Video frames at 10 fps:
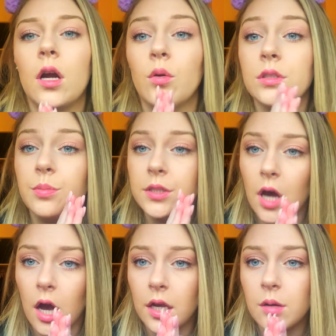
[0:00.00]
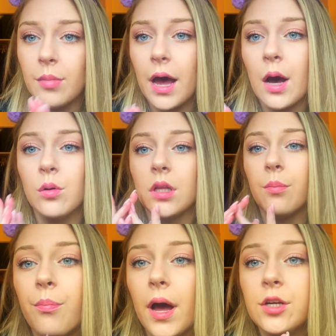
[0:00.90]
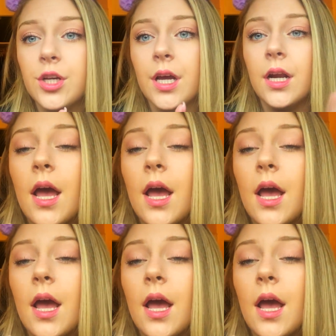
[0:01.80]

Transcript: are going to be talking about the budget